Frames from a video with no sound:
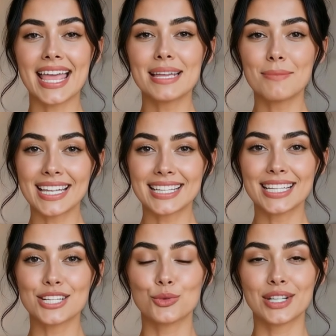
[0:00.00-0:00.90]
any money
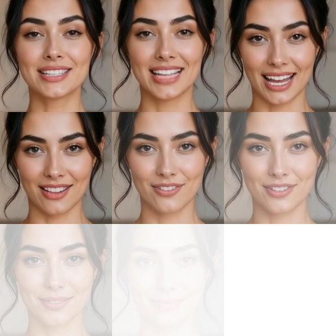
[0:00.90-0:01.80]
in real life.
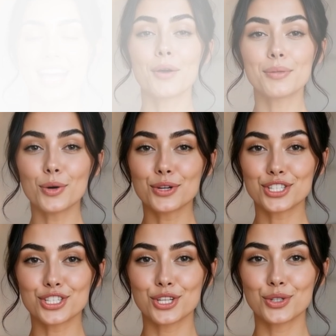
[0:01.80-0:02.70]
Now I'm going
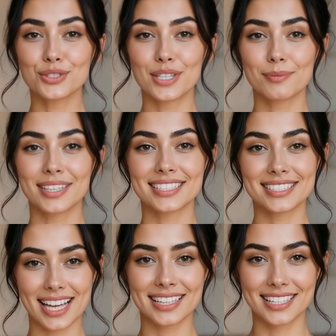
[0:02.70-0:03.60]
to show you something
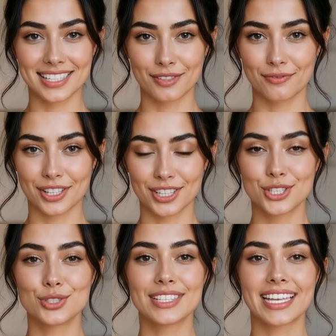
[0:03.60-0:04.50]
slightly different
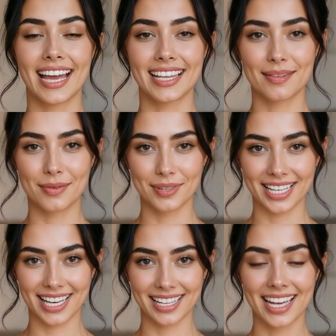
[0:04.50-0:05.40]
using LM
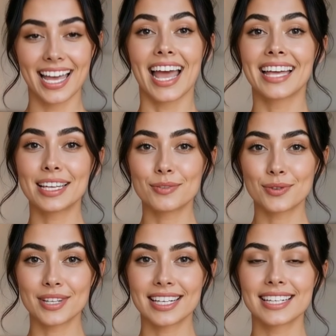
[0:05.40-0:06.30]
Arena. LM
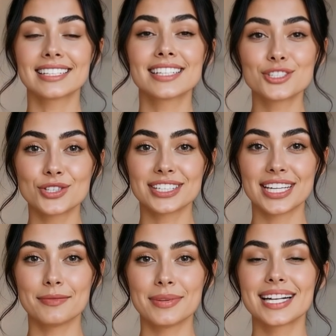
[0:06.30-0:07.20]
Arena is
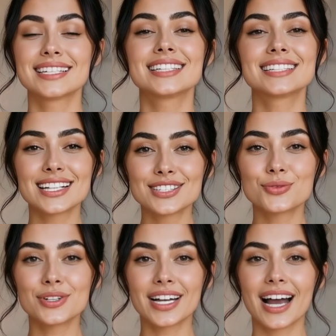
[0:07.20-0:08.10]
interesting because it doesn't
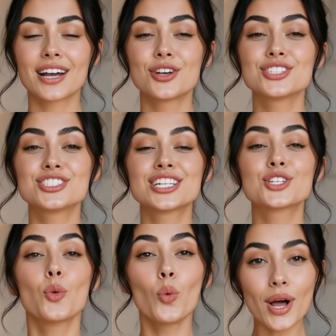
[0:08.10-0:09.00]
rely on
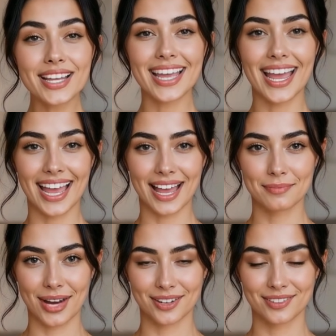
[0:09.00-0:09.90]
just one AI
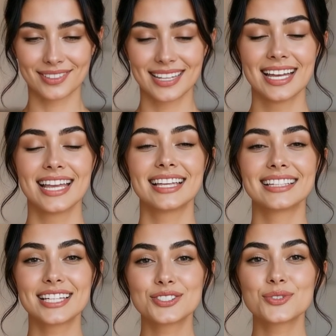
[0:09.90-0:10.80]
model. It
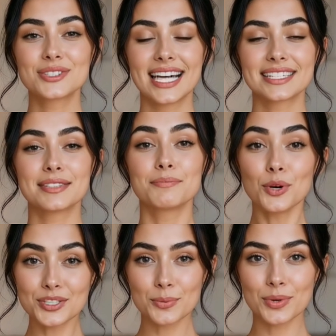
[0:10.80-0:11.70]
lets you test
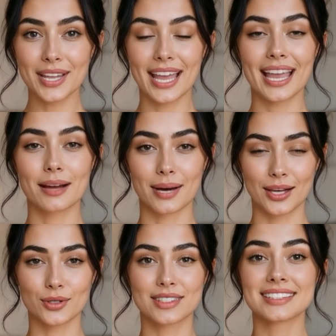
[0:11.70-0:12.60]
multiple AI
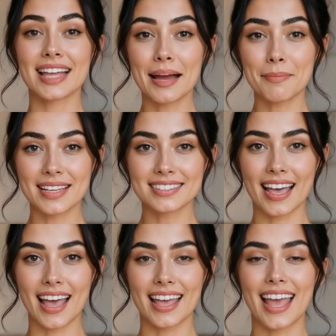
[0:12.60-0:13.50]
models side by
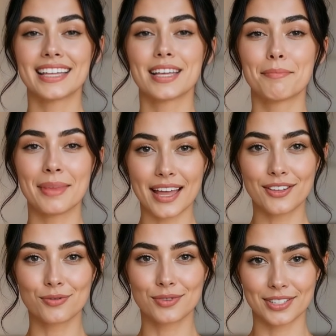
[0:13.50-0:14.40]
side and
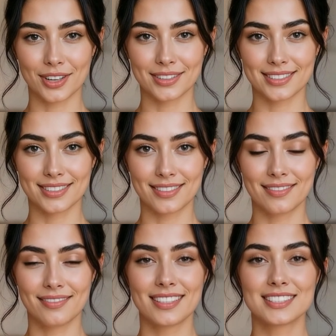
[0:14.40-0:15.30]
compare the results.
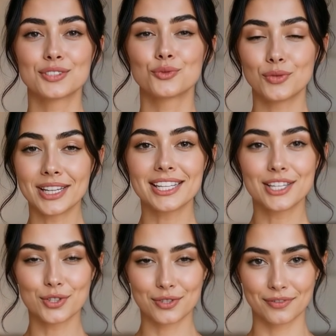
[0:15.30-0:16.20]
This is really
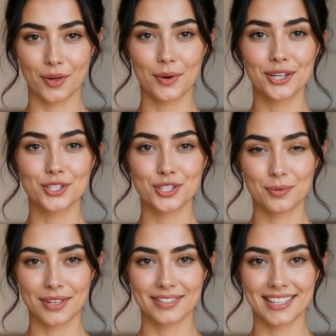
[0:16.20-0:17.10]
useful when you're
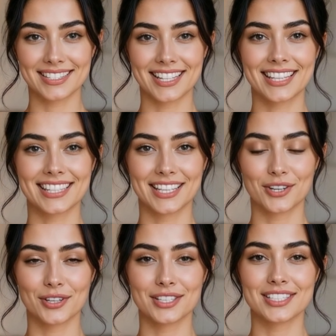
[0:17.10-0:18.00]
doing things like
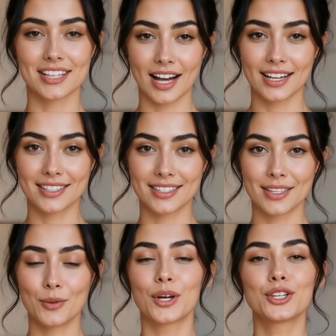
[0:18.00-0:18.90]
interior design,
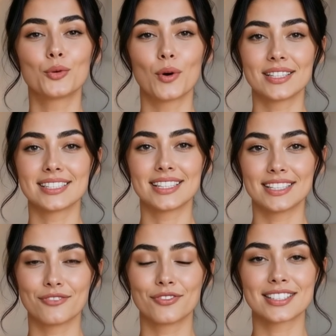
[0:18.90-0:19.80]
where you want to see
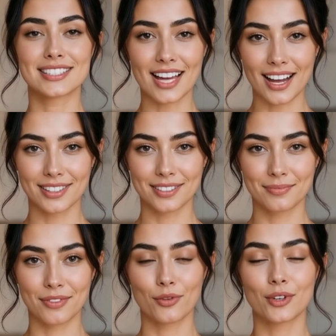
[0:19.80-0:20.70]
different styles
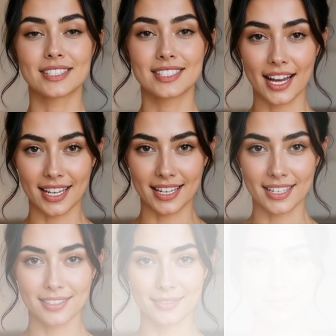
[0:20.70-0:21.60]
before
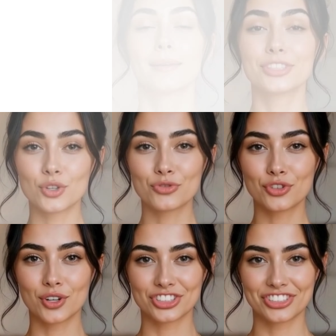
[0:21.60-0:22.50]
deciding. So
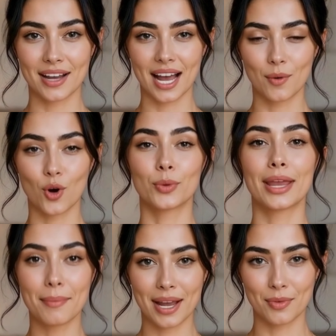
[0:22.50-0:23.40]
first, I'm opening
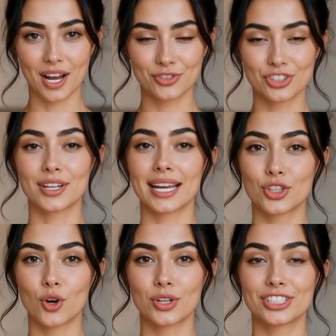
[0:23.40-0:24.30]
my browser and
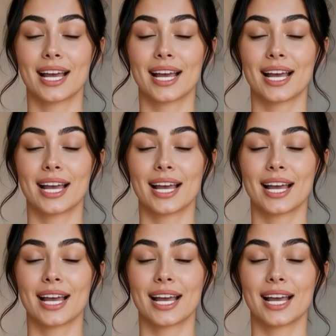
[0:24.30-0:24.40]
going to